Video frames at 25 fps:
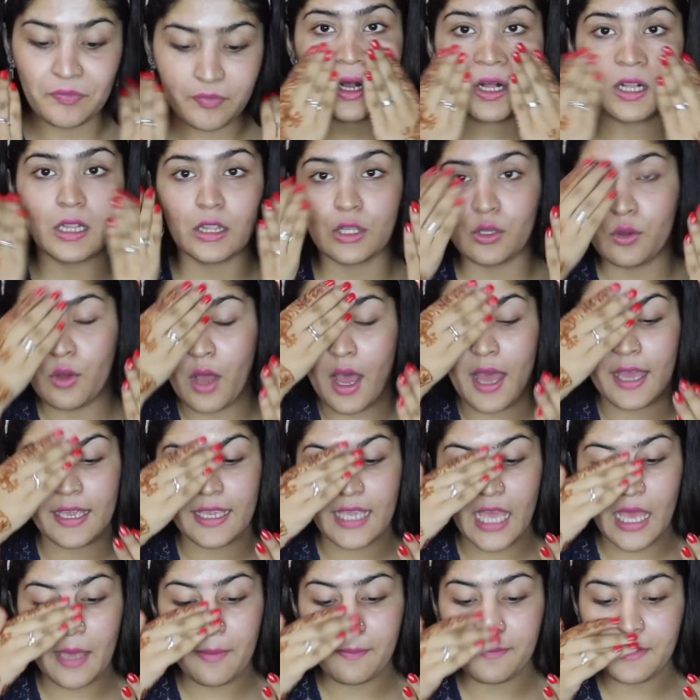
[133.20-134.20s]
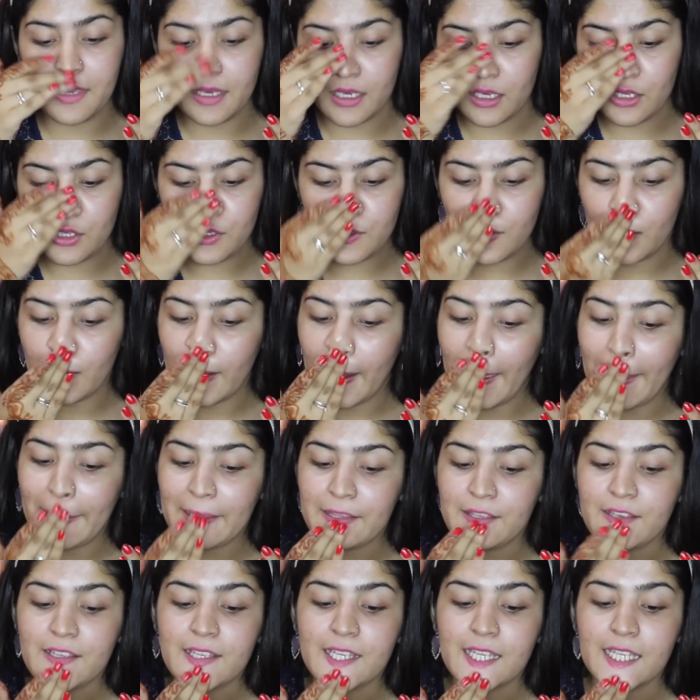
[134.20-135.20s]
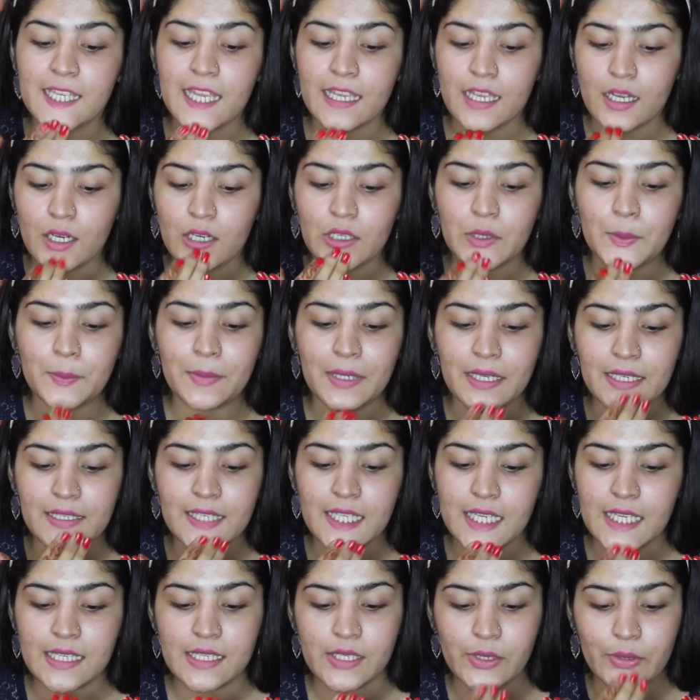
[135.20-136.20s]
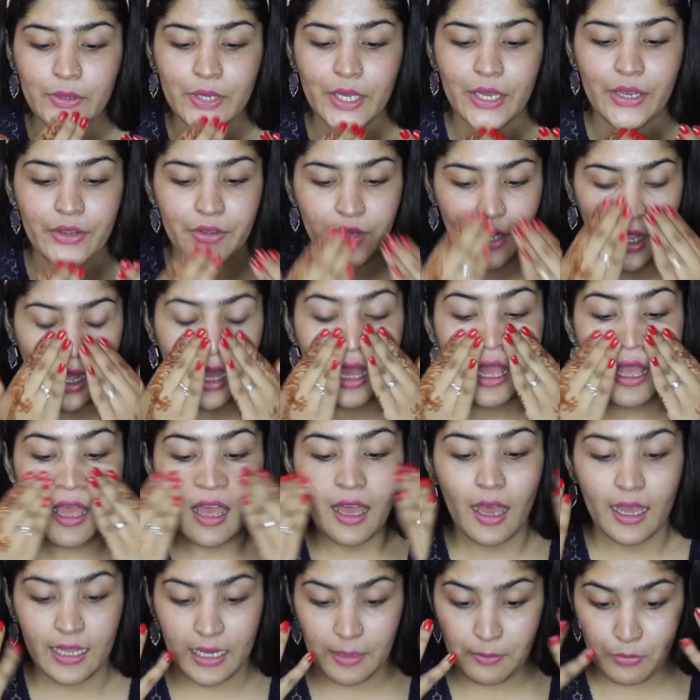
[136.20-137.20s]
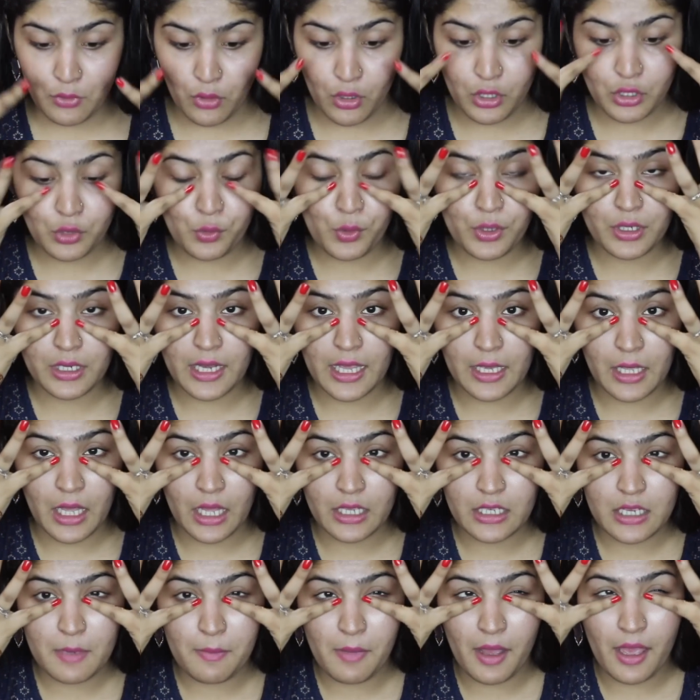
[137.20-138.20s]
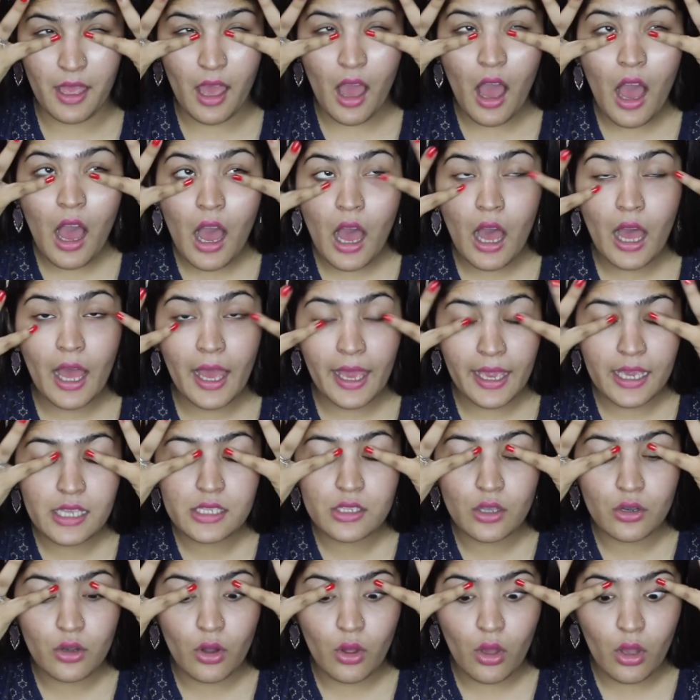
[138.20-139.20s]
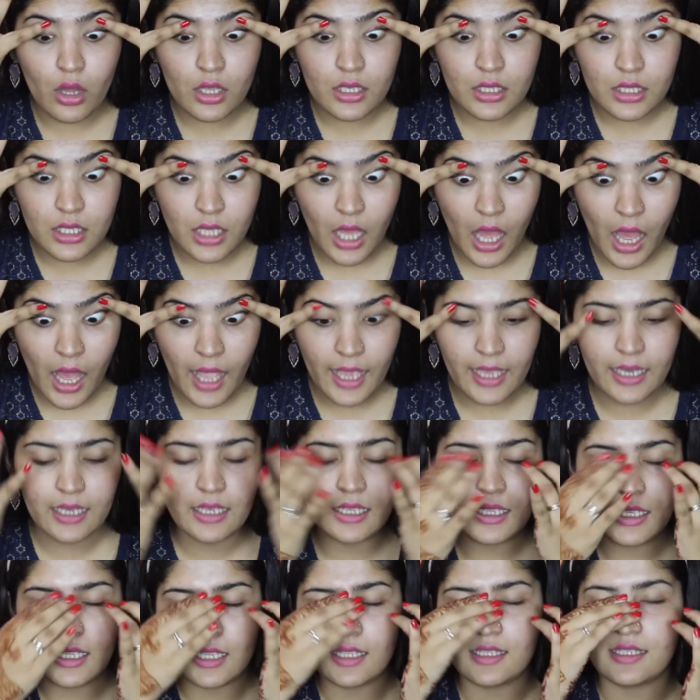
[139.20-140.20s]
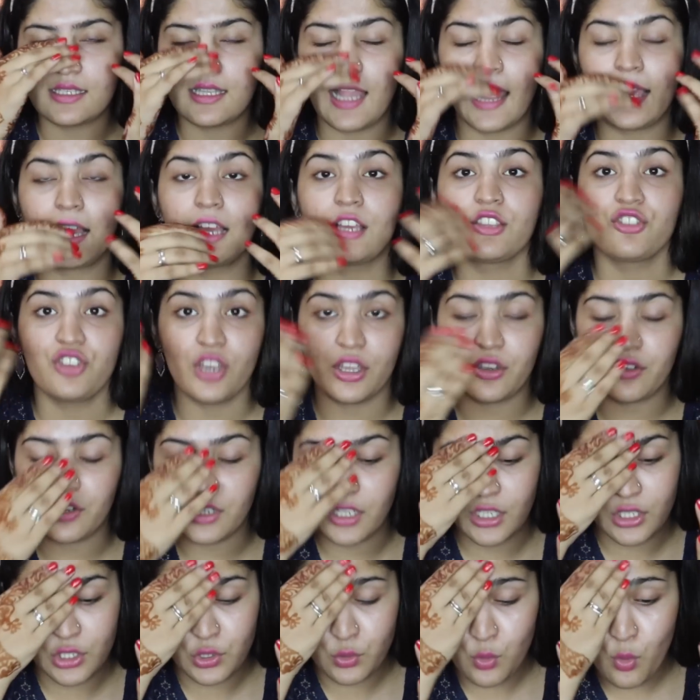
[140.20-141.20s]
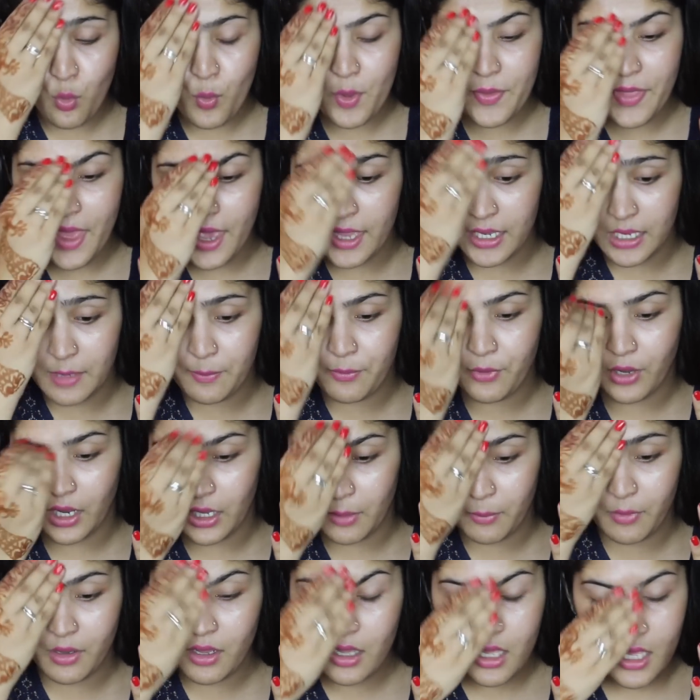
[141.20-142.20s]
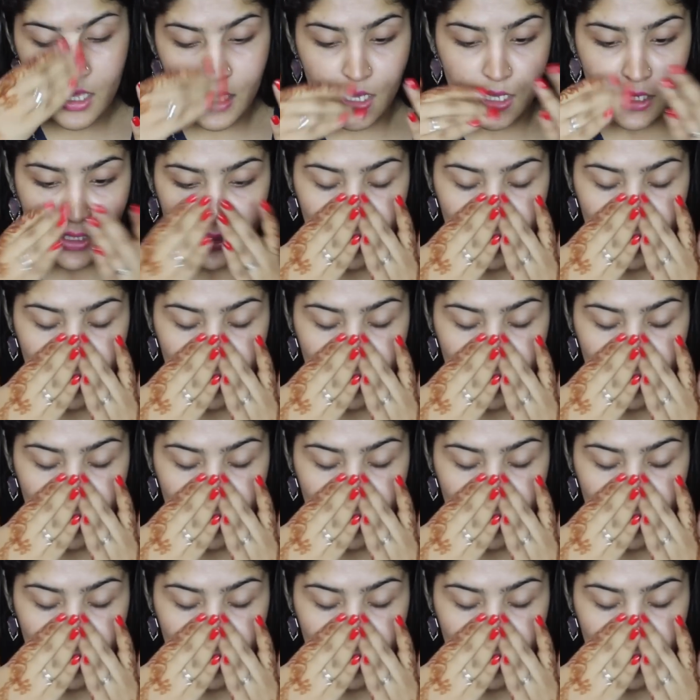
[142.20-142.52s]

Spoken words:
Although I am making sure I just stay on my T-zone area and I'm not going like under my eyes or on the eyelids like I generally do with any primer.